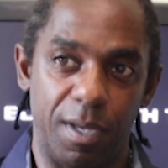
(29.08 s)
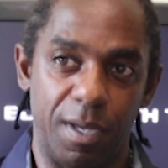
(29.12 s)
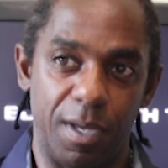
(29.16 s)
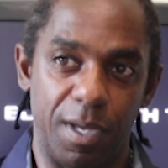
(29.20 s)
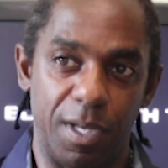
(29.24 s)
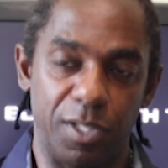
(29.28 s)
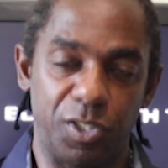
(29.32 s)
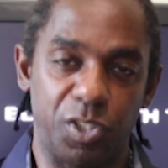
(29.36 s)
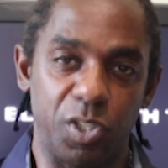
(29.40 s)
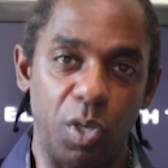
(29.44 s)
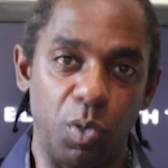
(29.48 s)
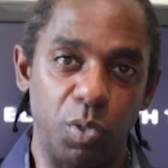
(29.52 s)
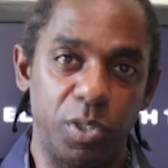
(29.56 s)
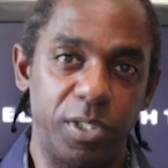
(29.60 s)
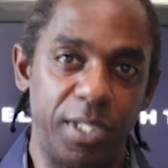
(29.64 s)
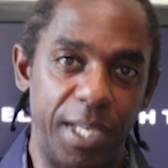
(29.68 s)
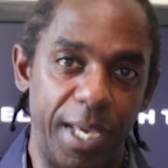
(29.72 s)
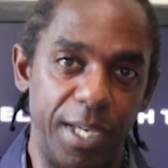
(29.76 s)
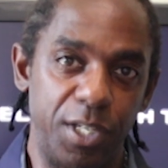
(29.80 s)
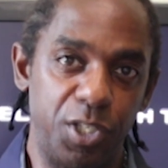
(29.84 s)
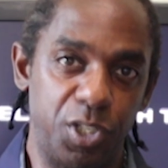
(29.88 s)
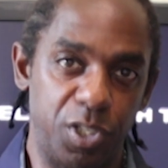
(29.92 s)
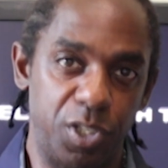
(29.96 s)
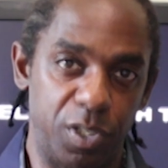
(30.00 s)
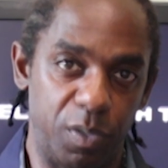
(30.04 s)

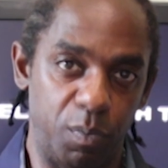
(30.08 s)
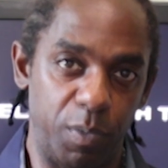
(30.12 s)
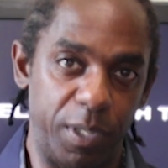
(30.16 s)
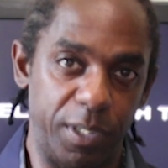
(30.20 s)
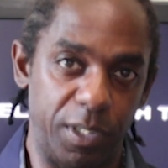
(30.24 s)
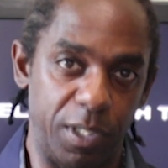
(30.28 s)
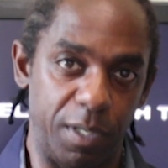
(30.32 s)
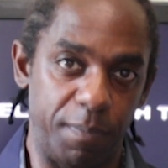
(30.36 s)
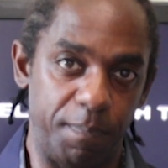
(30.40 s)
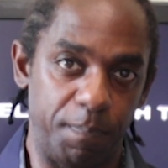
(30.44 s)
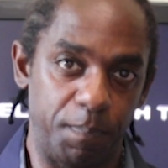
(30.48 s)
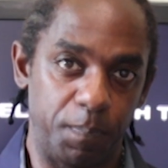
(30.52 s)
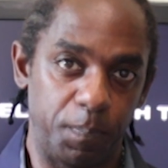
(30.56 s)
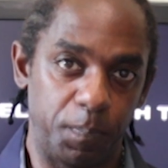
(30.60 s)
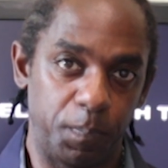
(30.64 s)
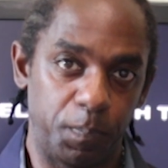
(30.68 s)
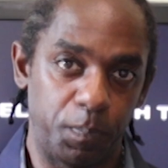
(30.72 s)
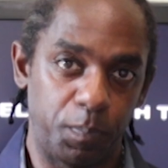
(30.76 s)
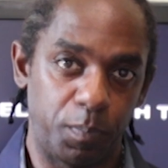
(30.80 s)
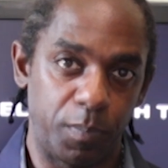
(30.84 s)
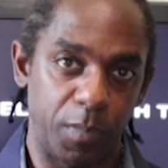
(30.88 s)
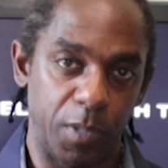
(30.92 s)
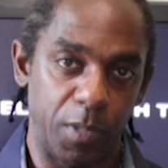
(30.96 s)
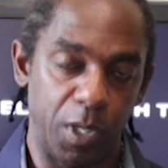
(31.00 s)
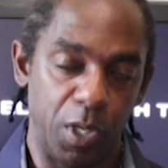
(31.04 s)
association with them.
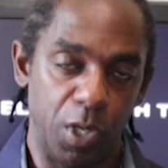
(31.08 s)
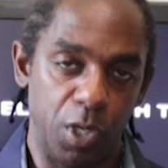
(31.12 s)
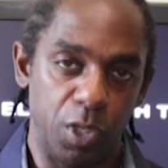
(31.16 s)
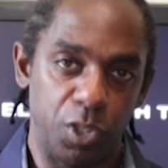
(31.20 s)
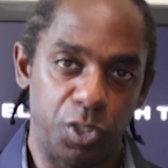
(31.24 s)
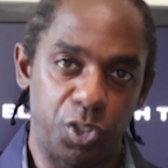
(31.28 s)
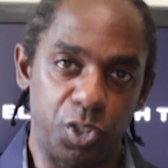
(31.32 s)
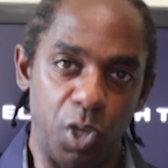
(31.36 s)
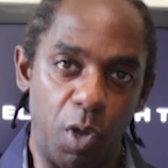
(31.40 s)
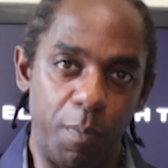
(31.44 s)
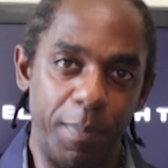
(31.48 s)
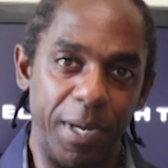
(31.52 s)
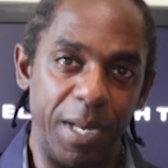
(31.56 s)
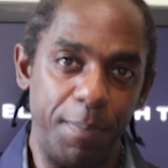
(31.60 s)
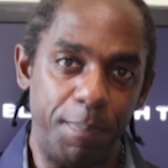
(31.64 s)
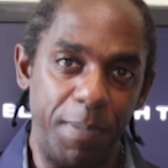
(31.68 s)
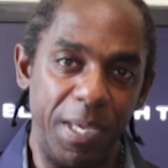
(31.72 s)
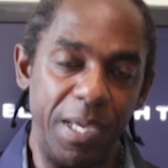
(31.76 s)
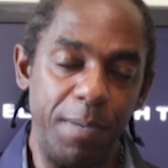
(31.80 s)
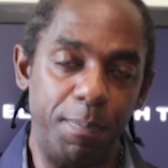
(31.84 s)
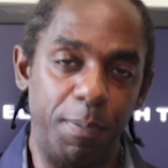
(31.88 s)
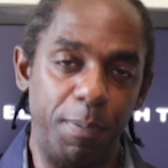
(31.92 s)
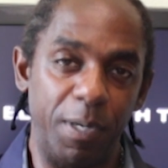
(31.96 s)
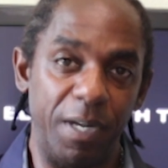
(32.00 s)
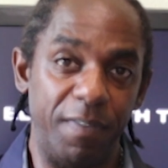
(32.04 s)
So many
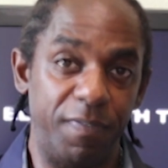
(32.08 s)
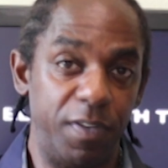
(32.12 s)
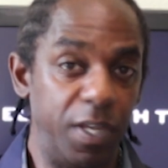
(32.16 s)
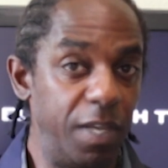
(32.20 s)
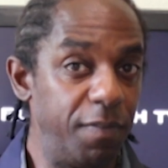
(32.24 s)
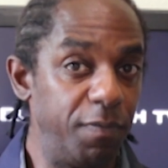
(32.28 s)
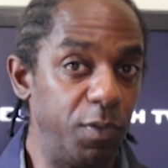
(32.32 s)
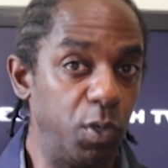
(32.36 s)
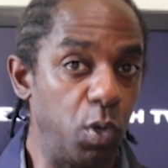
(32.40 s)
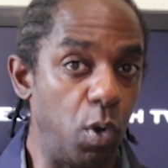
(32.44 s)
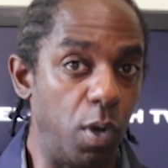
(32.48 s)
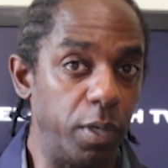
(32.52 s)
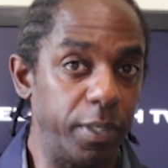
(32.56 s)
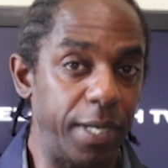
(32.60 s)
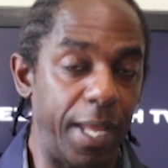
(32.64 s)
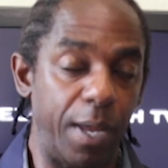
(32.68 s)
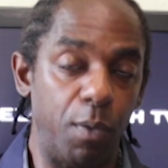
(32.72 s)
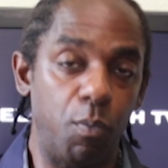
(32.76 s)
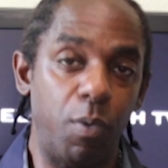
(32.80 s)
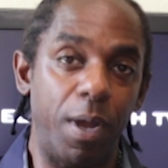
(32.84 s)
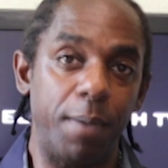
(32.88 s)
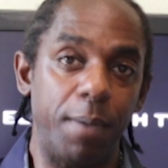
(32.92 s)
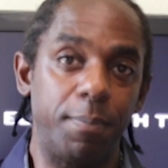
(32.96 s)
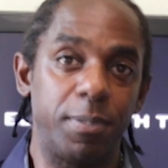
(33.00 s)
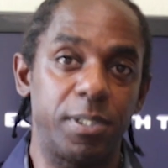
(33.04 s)
people, if you even go on their
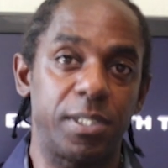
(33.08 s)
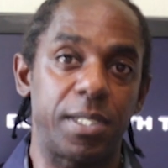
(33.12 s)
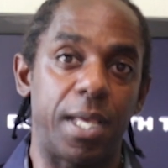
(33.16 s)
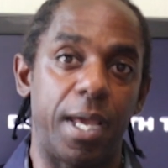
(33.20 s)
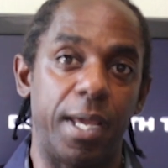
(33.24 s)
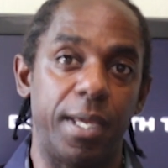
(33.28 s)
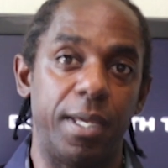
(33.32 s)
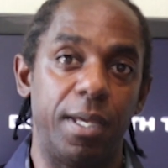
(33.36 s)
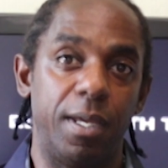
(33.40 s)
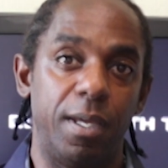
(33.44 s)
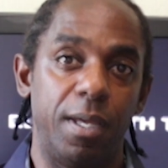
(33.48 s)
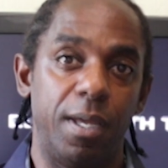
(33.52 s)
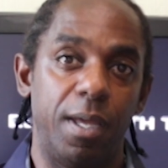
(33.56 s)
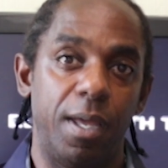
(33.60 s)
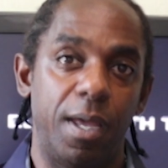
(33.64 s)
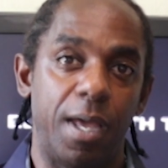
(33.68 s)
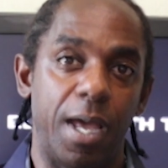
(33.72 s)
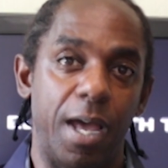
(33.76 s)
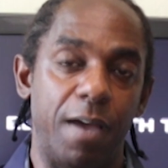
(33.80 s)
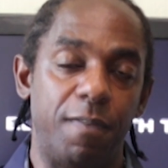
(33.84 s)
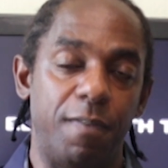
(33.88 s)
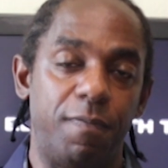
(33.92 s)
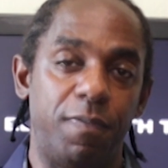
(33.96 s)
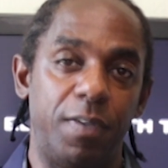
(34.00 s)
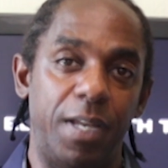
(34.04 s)
website,
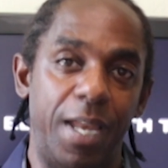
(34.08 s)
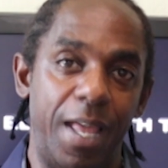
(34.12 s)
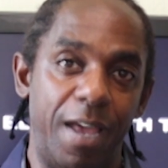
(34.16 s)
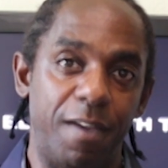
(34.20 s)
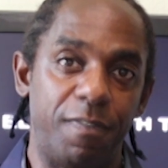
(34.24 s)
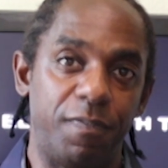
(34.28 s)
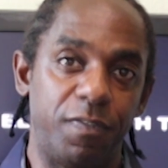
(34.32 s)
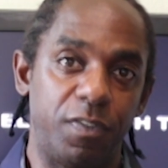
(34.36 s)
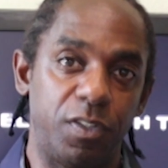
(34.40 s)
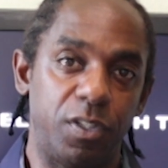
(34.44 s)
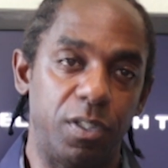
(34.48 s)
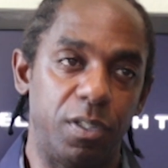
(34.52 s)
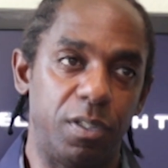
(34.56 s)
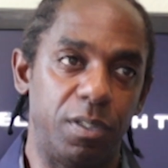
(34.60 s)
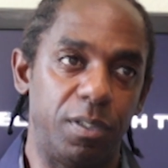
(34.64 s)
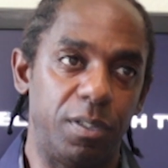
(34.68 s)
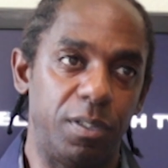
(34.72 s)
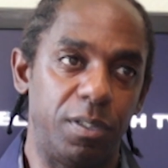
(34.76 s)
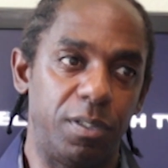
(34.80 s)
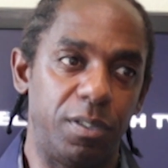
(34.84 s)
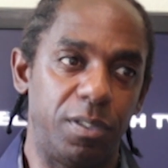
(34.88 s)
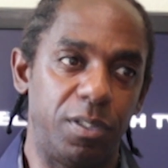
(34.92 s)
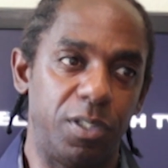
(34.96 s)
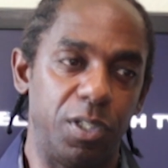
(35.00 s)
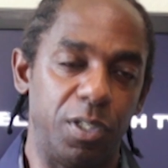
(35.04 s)
have left
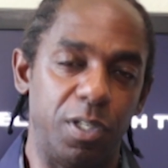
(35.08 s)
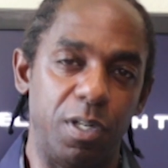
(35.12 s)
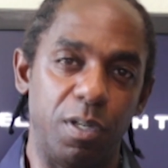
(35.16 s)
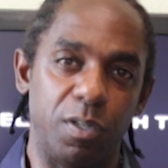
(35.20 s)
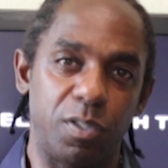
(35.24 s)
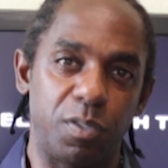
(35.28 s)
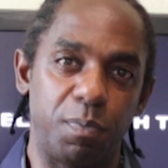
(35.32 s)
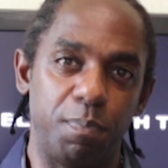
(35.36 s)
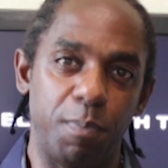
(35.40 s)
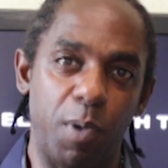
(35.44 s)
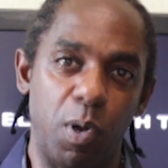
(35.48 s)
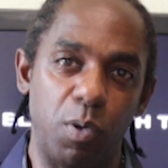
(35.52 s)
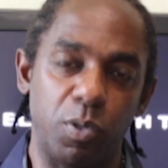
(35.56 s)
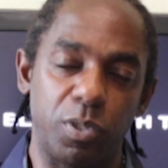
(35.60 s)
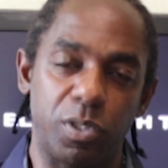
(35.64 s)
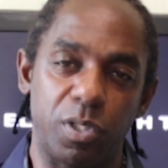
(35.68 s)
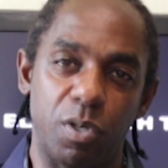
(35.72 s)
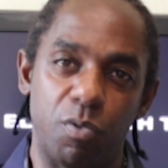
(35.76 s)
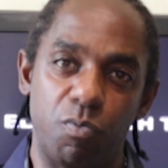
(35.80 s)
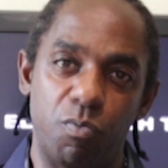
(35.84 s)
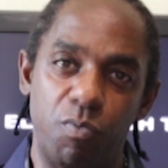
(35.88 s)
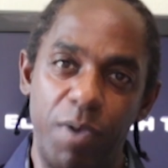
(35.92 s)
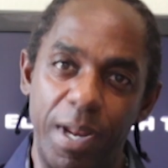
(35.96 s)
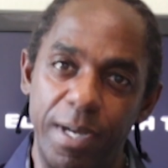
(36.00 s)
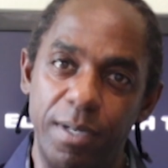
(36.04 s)
the most
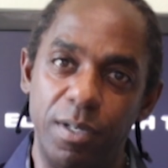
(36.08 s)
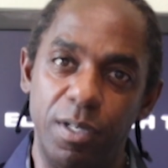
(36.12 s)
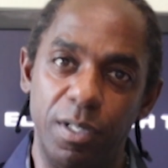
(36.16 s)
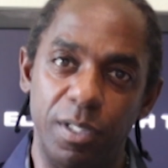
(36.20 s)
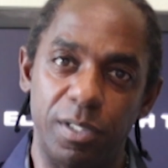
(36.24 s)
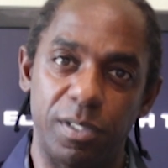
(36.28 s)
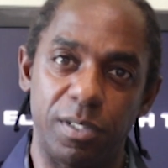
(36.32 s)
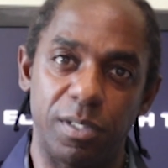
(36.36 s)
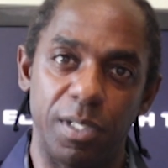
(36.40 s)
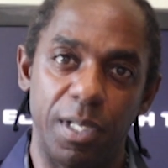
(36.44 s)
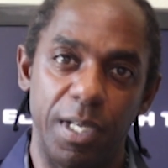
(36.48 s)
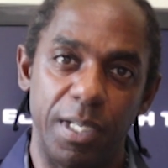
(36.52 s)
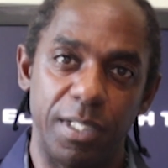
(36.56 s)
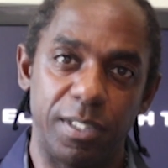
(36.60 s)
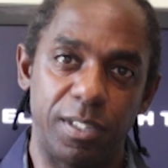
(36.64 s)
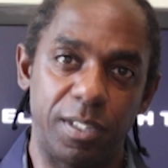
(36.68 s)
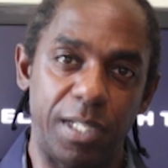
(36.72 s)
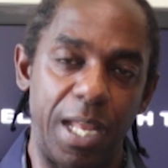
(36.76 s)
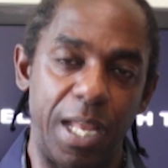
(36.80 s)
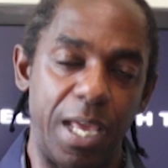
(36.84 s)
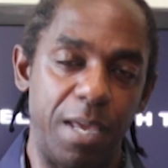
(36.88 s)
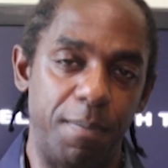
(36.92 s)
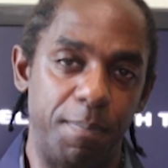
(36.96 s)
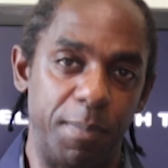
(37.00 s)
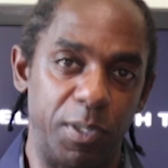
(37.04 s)
horrendous
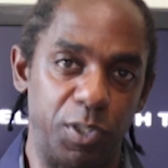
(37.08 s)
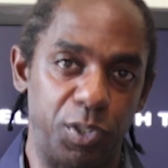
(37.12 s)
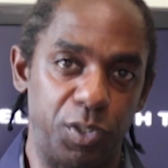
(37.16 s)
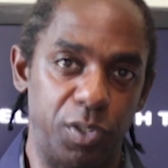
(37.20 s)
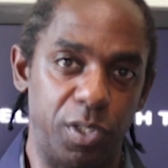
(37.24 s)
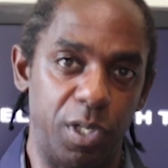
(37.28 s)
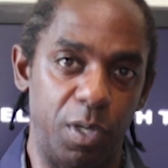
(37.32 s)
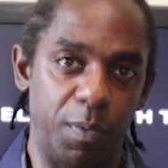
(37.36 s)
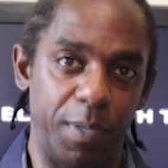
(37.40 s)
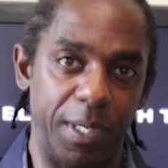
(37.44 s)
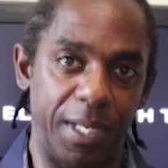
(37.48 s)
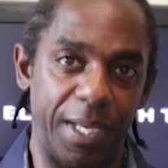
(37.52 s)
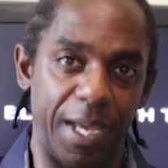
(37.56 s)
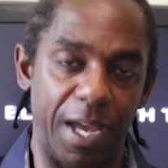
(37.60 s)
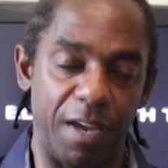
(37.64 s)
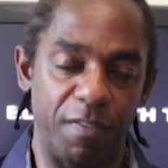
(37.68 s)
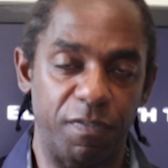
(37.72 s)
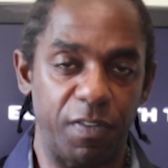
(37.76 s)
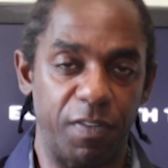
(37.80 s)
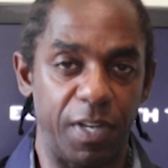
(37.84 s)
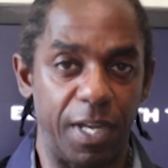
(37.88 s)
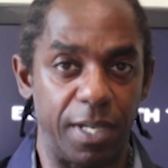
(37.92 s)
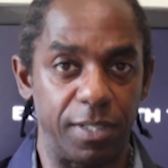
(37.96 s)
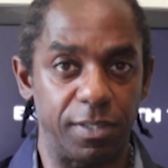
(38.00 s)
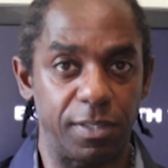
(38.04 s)
statements to do with
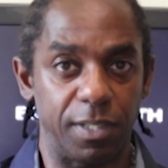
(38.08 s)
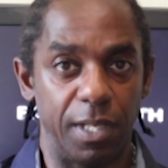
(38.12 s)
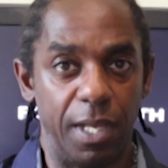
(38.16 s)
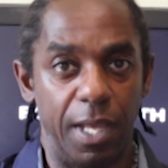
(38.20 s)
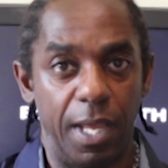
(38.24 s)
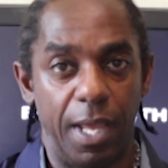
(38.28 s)
Cafcass.